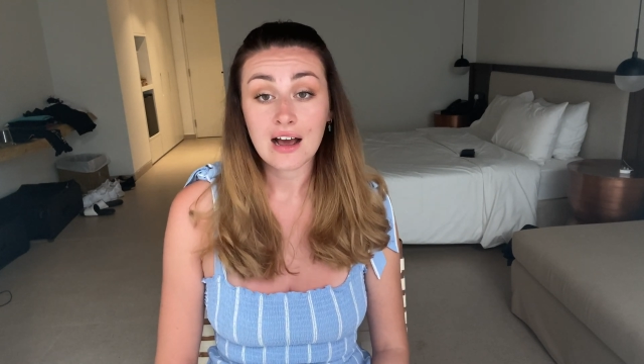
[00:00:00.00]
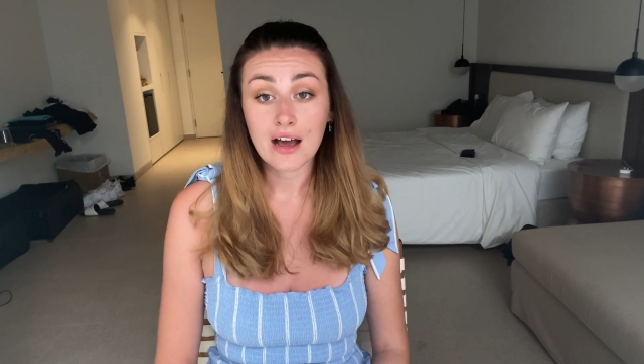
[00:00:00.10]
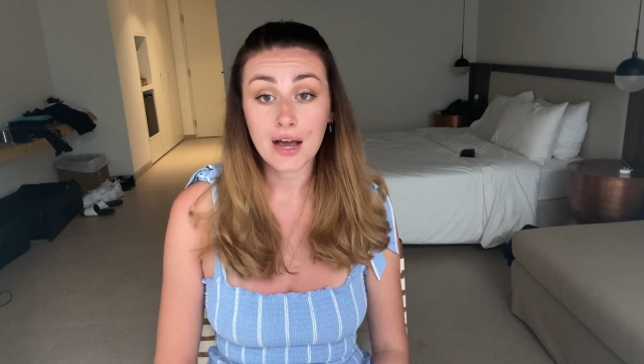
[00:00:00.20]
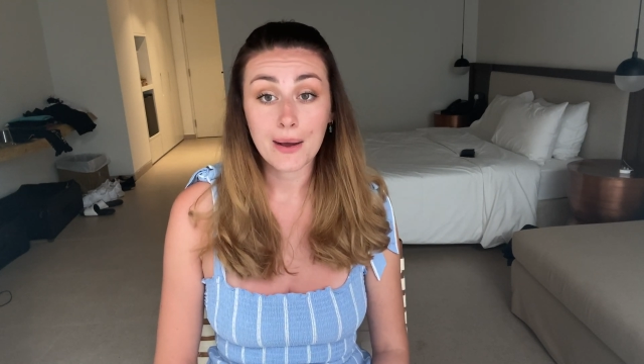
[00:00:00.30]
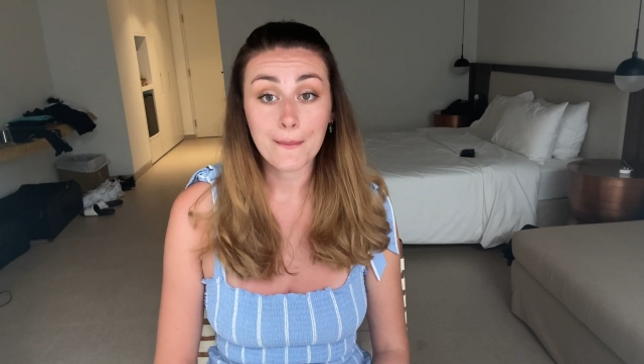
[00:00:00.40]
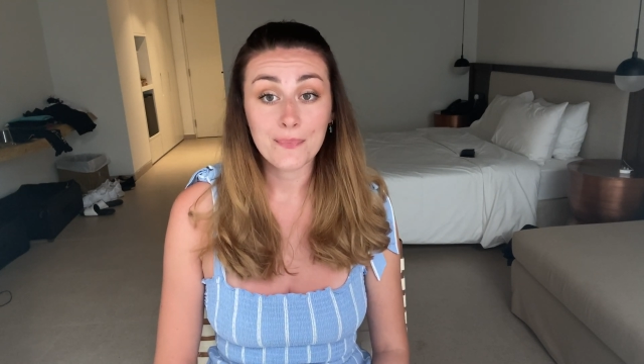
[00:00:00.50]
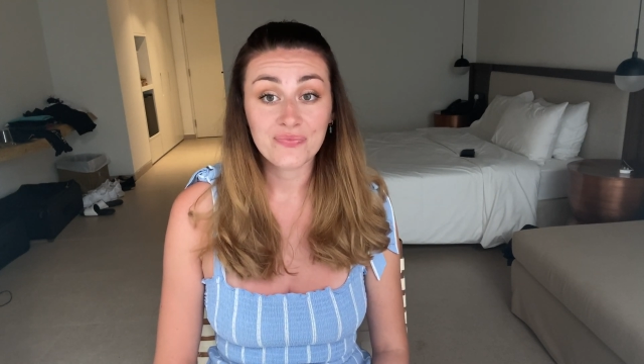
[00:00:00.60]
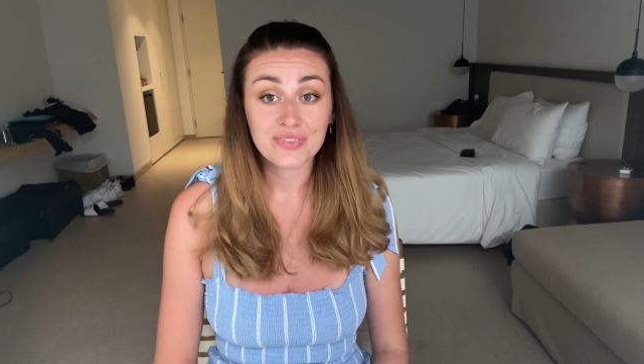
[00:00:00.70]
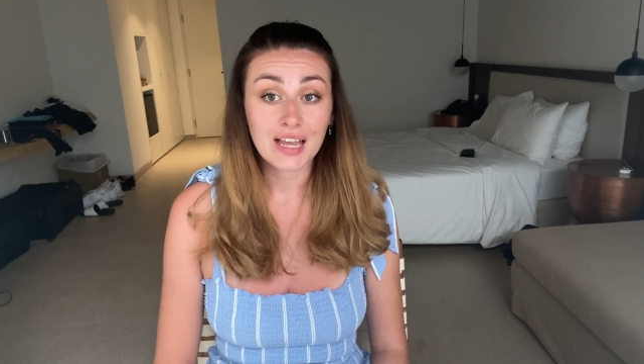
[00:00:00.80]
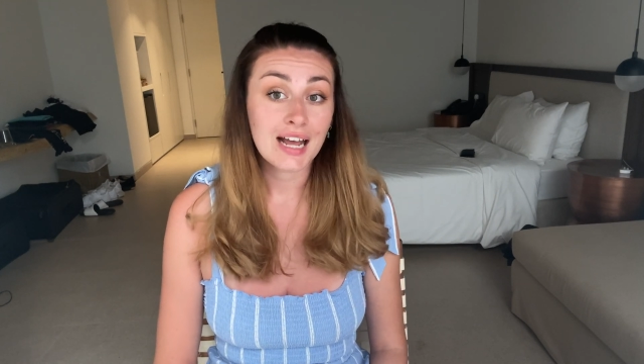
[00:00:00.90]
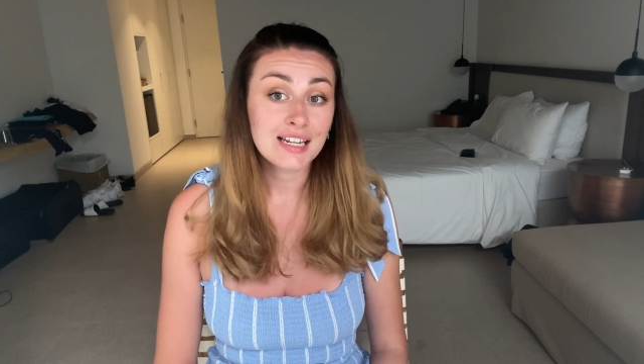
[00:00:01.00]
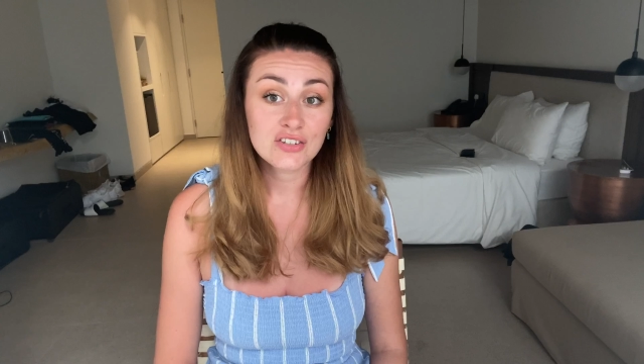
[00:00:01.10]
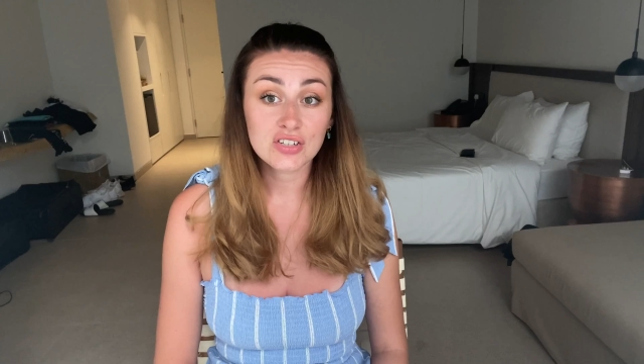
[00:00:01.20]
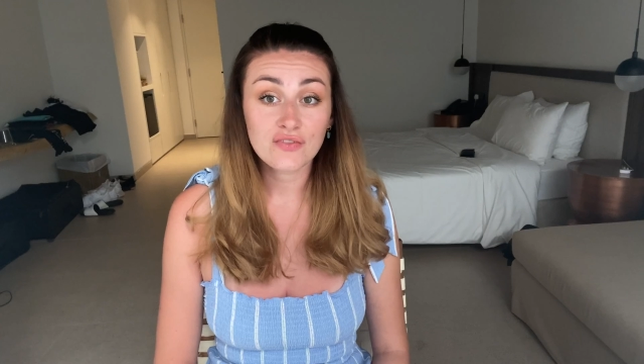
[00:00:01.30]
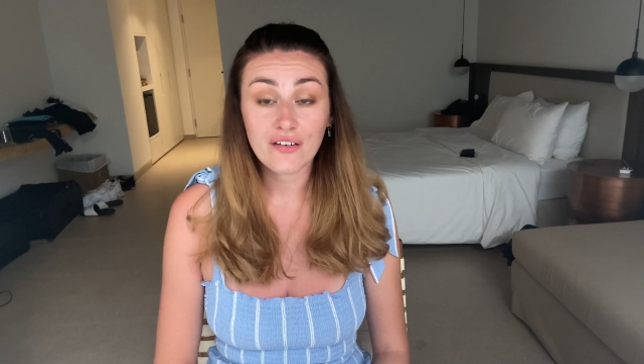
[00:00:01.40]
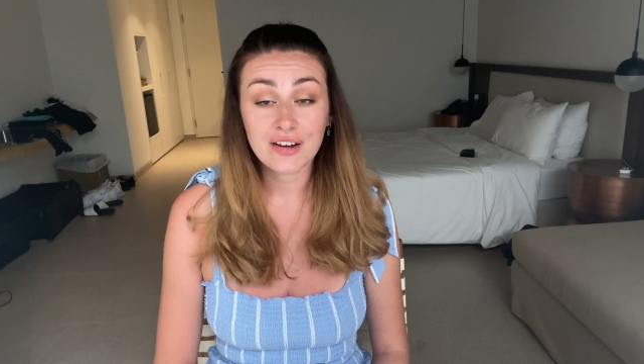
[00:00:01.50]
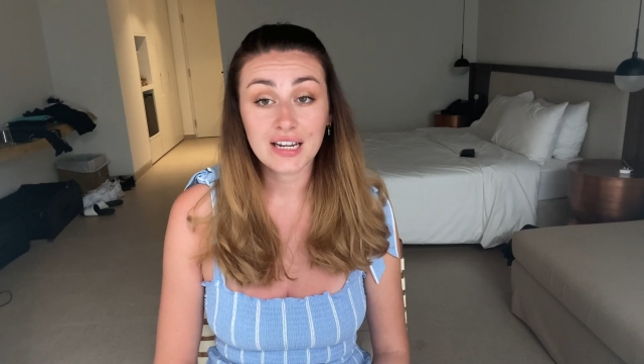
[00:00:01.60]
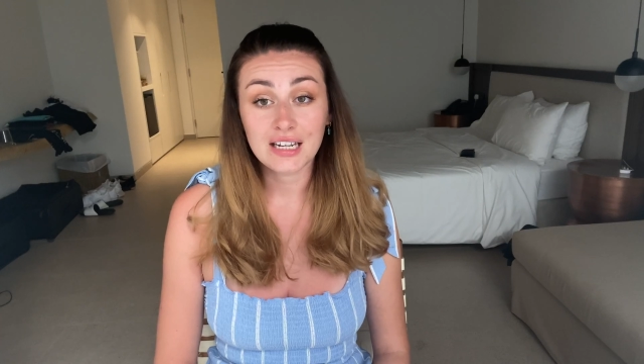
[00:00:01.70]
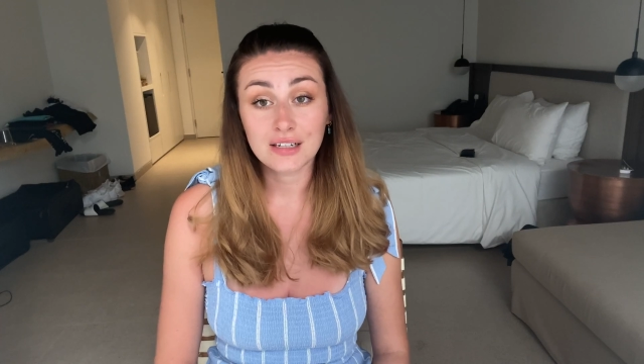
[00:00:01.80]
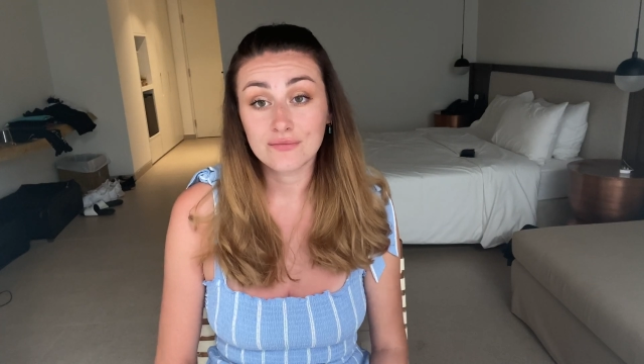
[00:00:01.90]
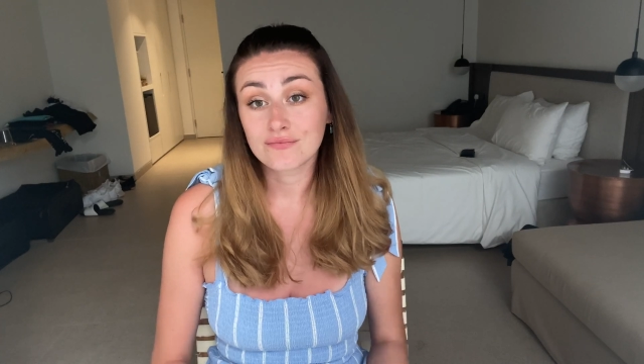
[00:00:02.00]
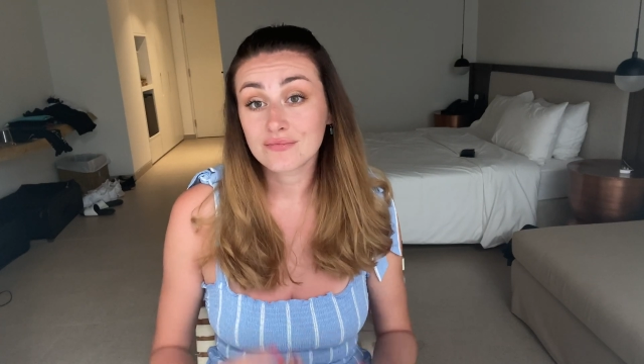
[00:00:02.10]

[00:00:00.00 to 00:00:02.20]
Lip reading: And it's just very